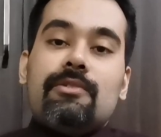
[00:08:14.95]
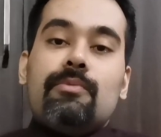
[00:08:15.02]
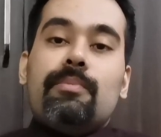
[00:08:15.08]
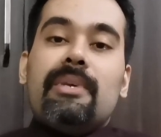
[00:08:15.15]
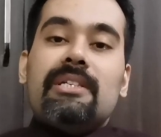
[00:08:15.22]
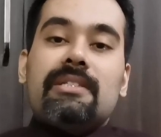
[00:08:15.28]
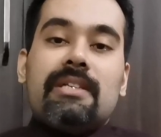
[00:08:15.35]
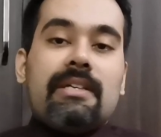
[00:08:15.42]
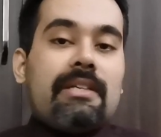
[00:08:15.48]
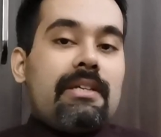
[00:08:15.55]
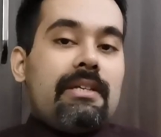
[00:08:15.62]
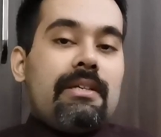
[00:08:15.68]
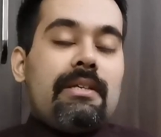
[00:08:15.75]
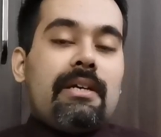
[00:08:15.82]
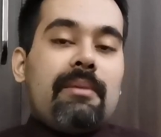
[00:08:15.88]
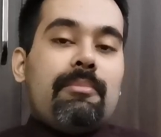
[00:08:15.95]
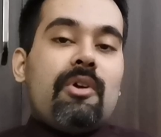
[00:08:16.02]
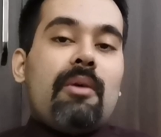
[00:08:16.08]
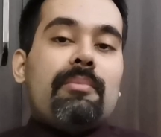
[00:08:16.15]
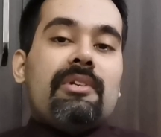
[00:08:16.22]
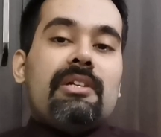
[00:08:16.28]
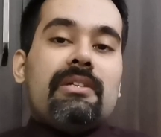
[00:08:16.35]
you must get an
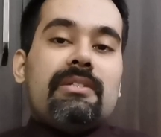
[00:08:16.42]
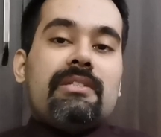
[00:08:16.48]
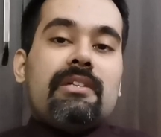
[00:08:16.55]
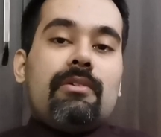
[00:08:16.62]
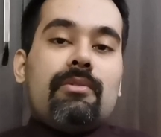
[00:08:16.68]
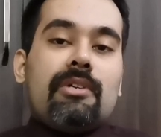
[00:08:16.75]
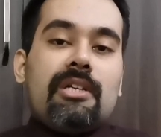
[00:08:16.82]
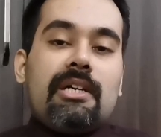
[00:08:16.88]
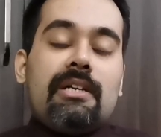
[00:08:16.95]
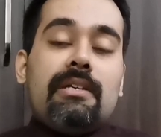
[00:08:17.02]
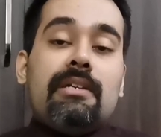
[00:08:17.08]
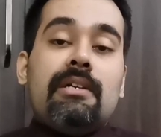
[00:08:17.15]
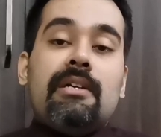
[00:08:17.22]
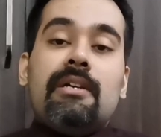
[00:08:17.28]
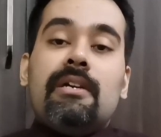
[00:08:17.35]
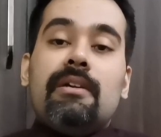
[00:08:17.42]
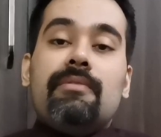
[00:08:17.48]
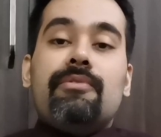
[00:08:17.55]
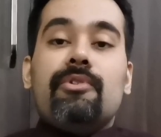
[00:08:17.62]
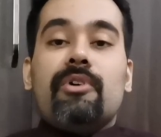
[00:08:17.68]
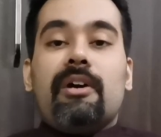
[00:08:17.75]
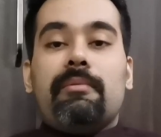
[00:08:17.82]
abdominal ultrasound done
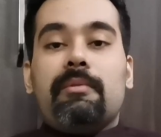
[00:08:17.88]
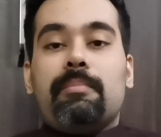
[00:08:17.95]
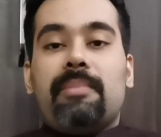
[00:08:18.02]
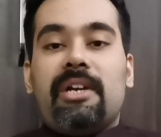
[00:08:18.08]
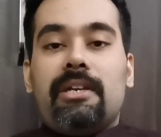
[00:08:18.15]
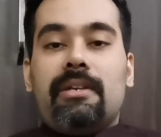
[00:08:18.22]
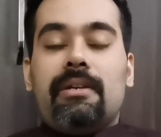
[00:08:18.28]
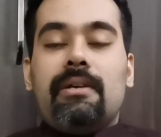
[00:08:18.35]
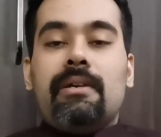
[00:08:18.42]
if you are having pain.